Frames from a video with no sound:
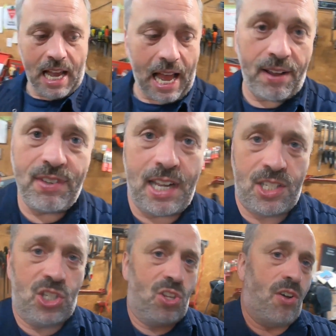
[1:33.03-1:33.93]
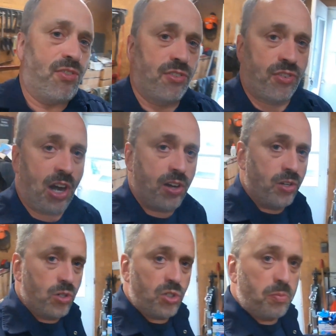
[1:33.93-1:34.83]
I've got stuff for
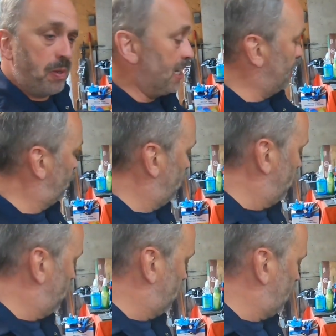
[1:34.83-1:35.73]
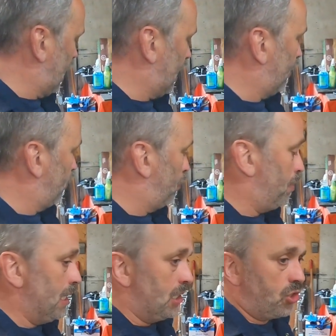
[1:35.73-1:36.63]
various places. I have the
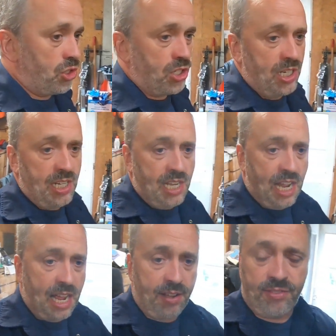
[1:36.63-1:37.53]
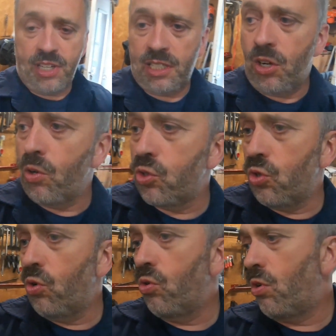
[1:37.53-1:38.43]
pitch. I've got
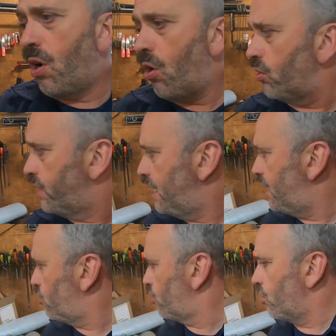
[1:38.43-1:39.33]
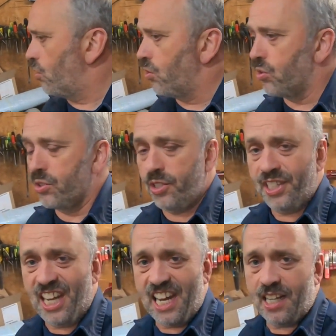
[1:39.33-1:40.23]
also all the electrical, the
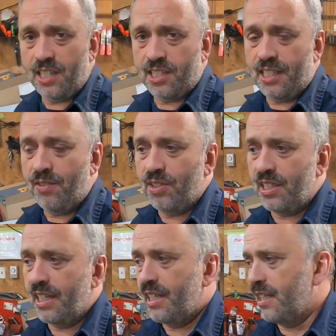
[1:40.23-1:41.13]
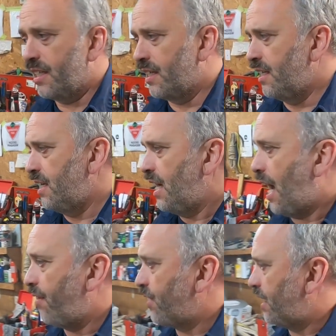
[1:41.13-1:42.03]
nails and everything.
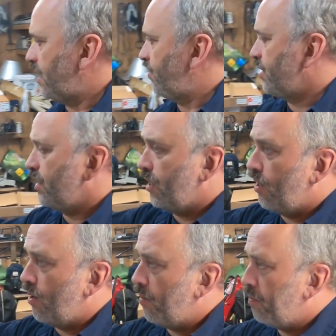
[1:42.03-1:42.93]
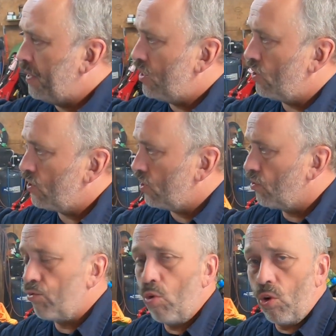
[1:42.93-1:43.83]
I've got even pieces
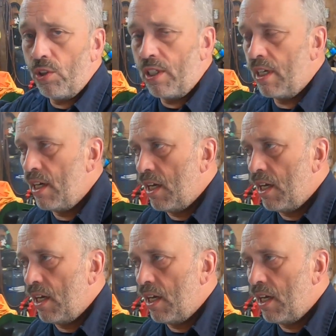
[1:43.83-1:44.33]
of wood.